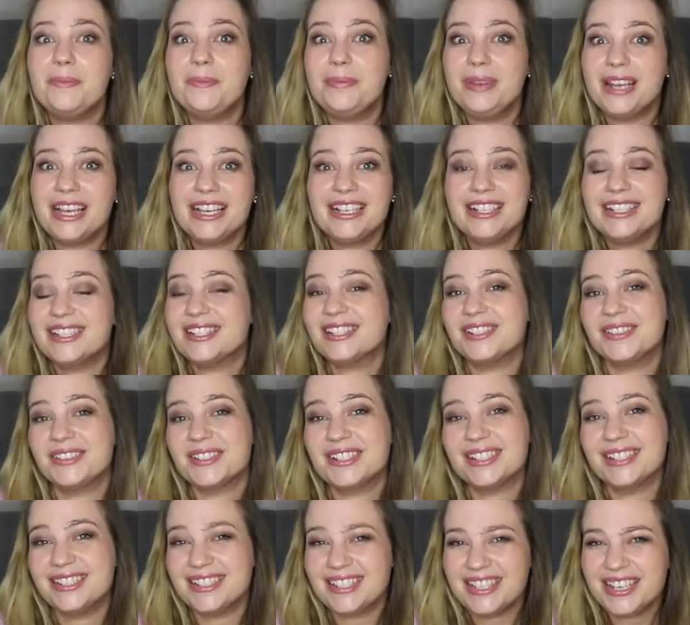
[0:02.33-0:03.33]
Play
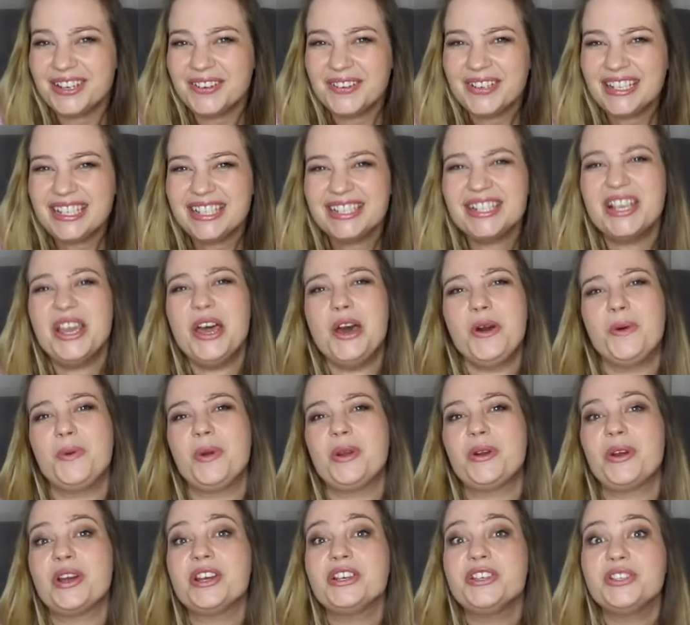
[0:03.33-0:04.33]
Silk series
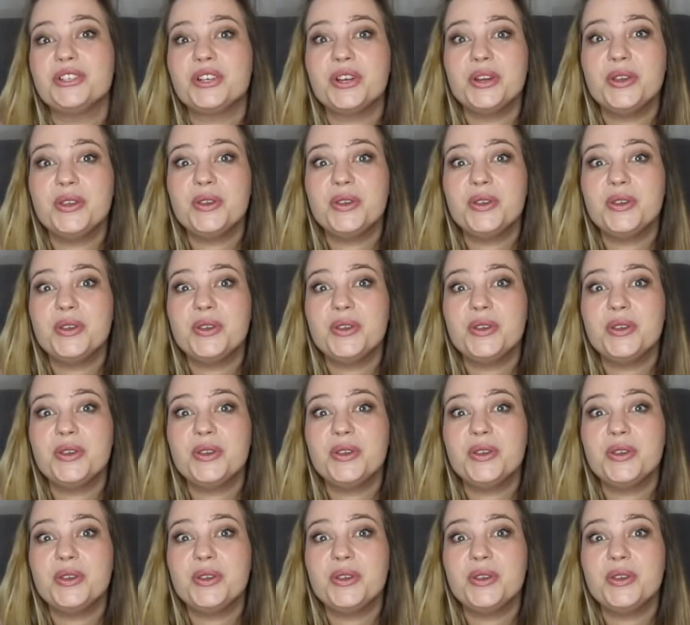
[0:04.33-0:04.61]
where I show